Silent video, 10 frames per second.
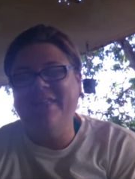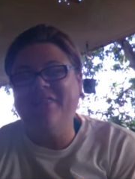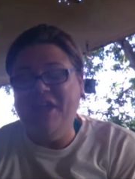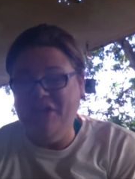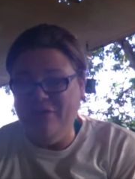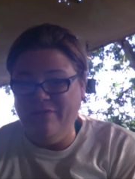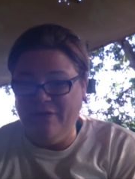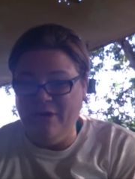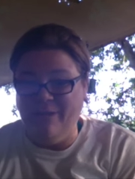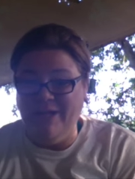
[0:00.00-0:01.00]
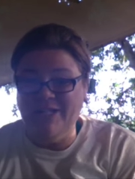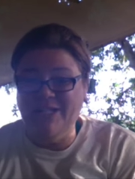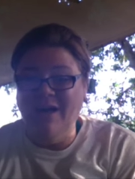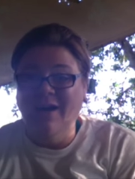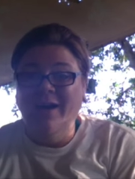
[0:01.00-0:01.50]
thank you very much.
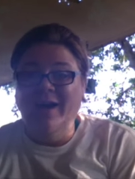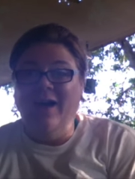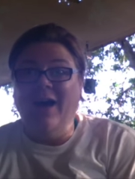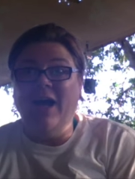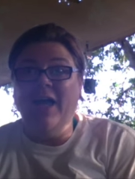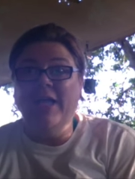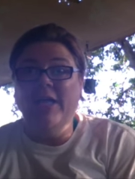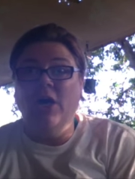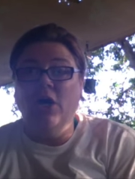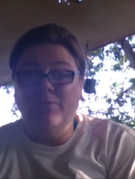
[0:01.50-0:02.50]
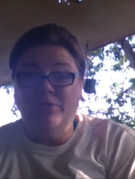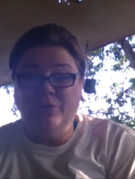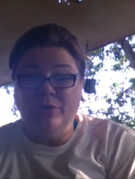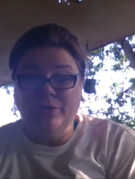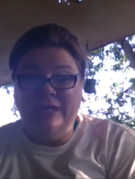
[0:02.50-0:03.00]
I hope to
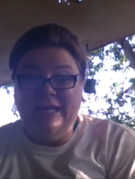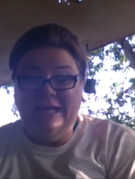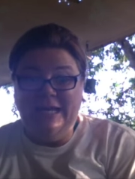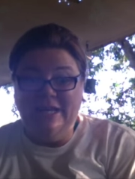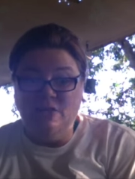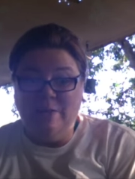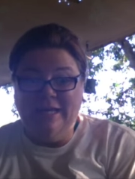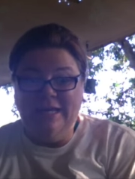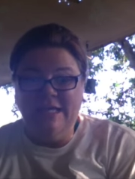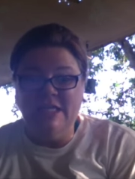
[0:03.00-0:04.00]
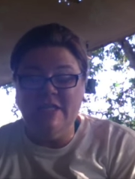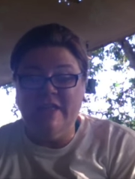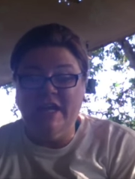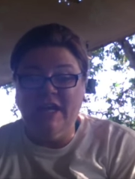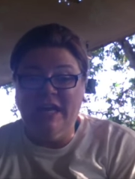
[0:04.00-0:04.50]
record again next weekend so
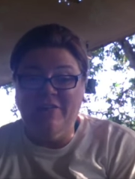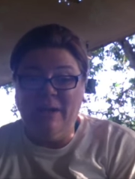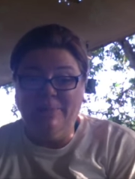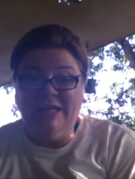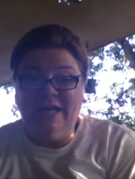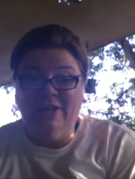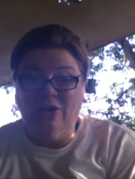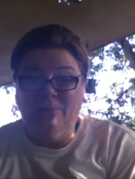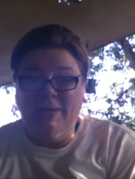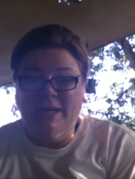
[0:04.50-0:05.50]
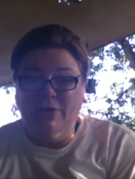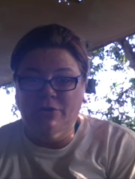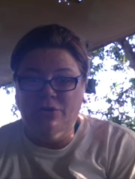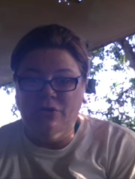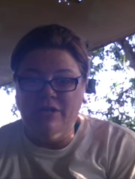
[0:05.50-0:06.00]
that I can have an update on Monday or
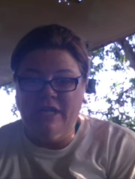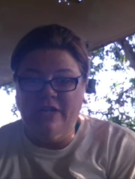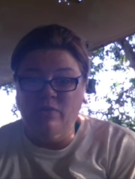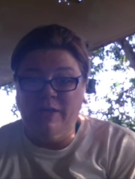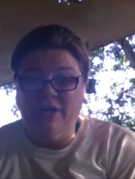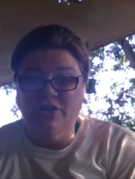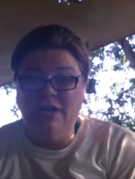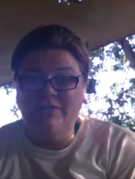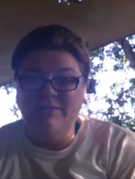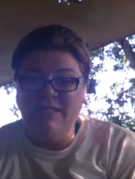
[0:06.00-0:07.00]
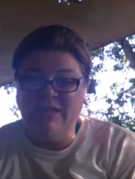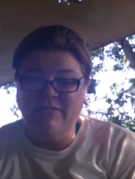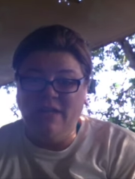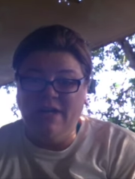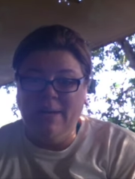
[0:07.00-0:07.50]
Tuesday next week. I do have some stuff
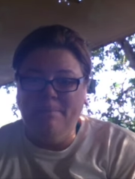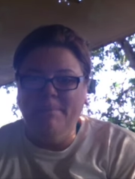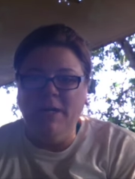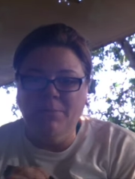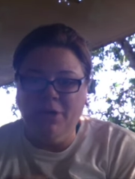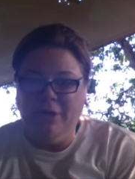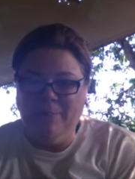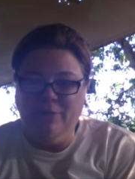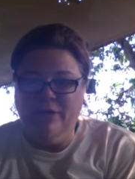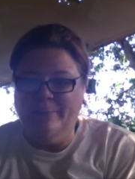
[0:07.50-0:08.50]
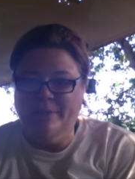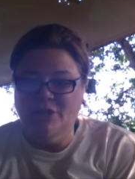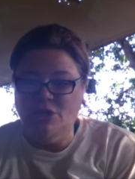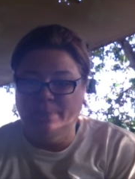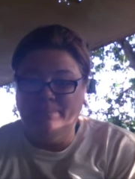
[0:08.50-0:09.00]
tied up, but I'm not going to put it up in the
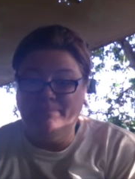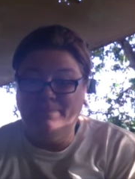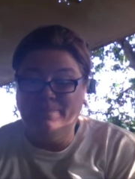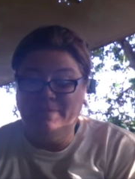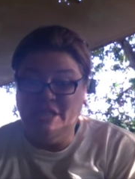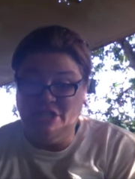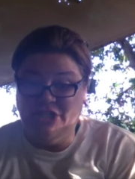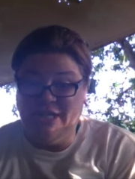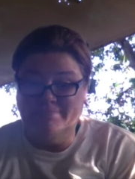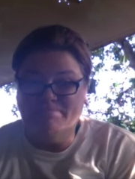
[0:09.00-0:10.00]
shop just yet.